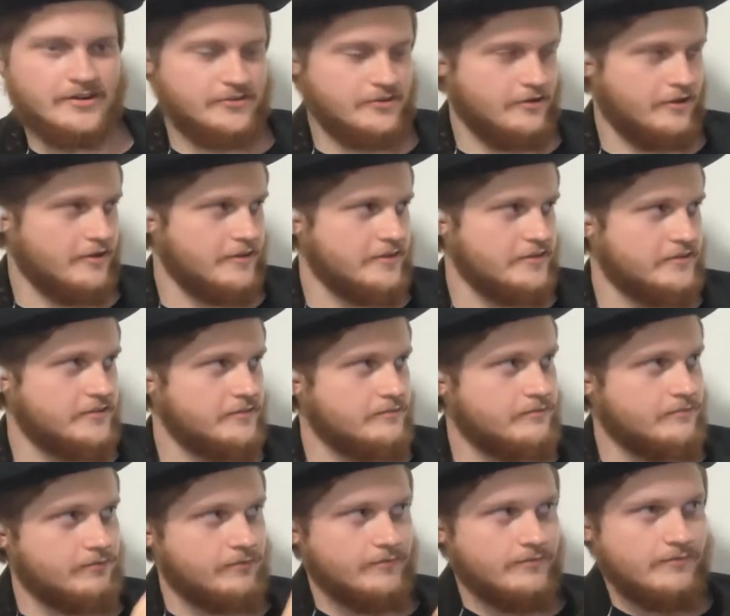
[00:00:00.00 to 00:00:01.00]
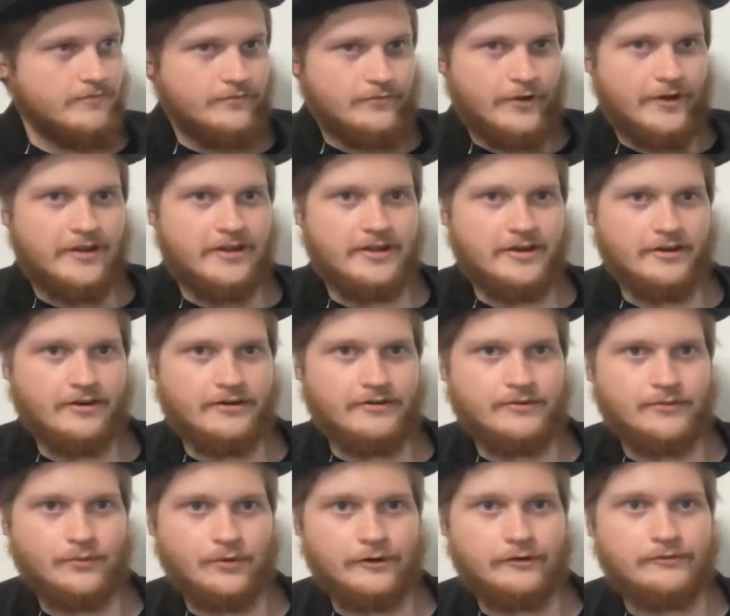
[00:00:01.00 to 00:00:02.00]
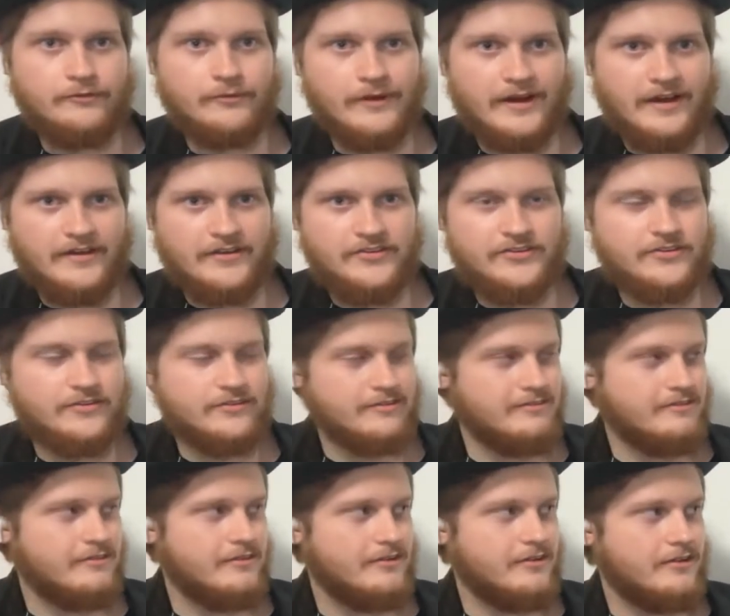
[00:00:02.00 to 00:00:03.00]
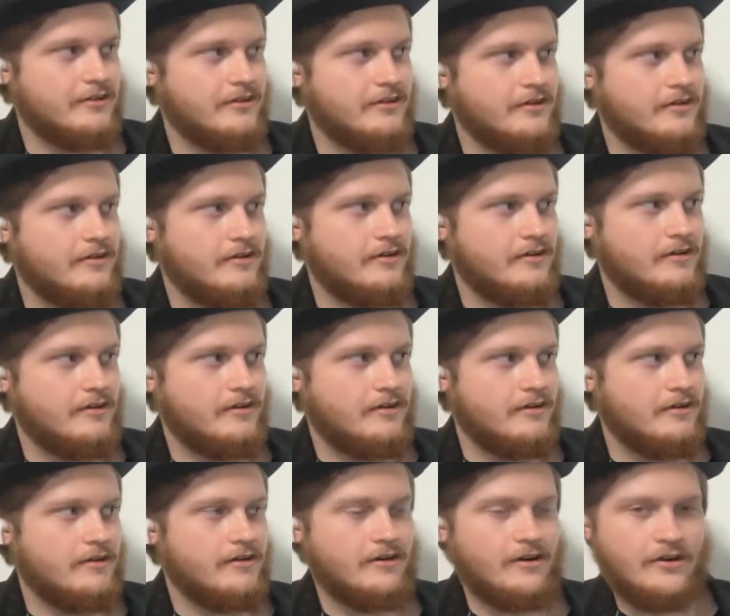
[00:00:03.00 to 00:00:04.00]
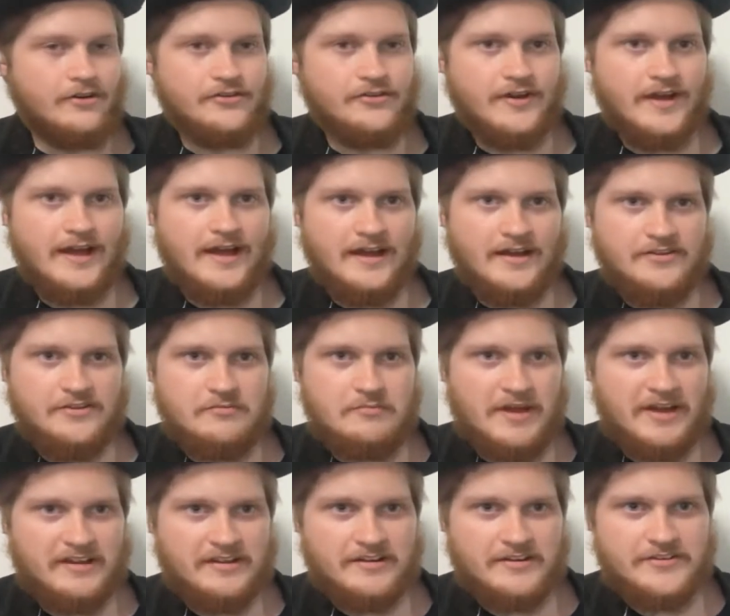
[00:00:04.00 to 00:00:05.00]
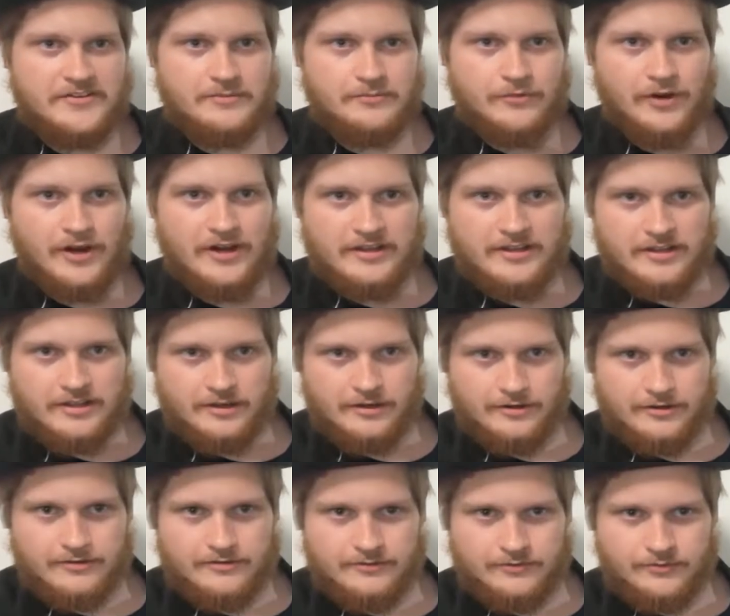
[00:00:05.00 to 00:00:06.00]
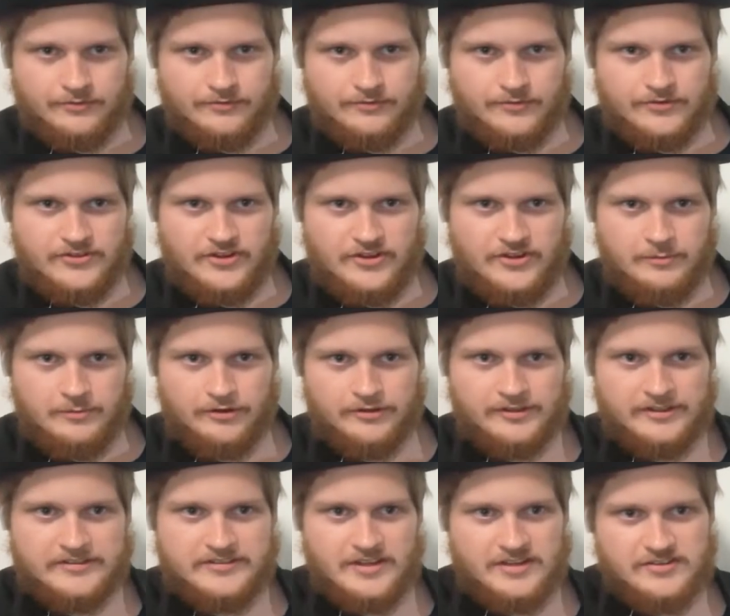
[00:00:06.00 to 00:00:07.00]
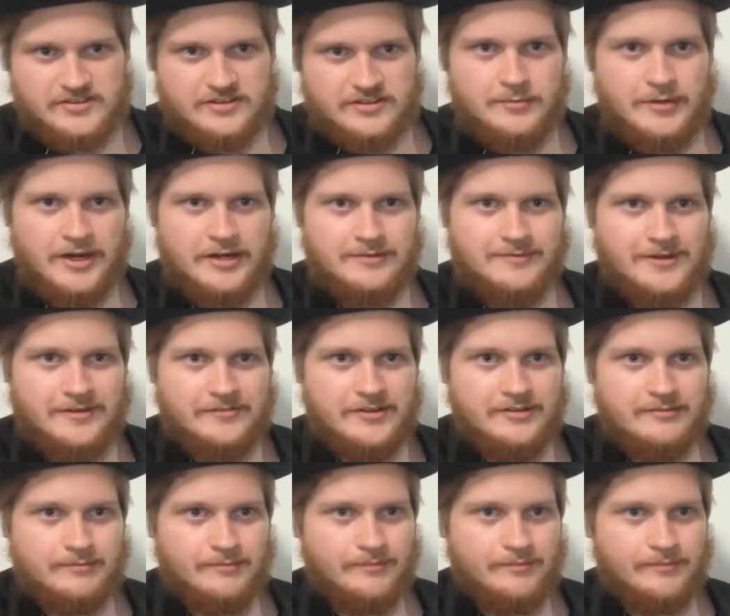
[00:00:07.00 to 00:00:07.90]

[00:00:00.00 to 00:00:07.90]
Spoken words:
all this right here, where it rests, it also has a mechanism right here, which I'm currently touching the bottom of it.